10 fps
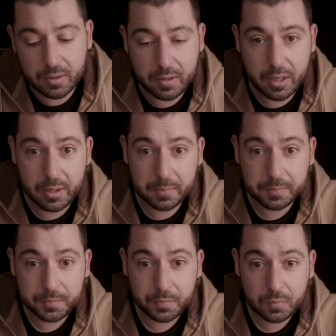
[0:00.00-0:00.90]
And then
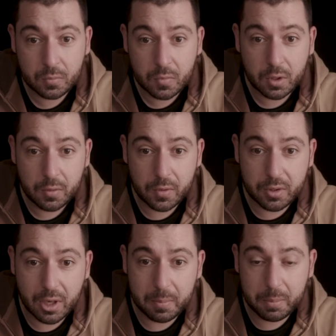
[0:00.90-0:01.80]
the
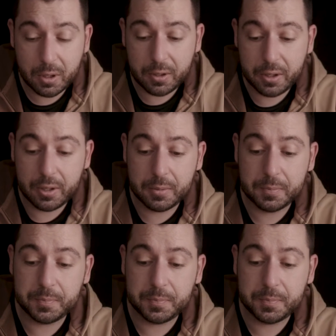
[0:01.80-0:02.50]
top part here,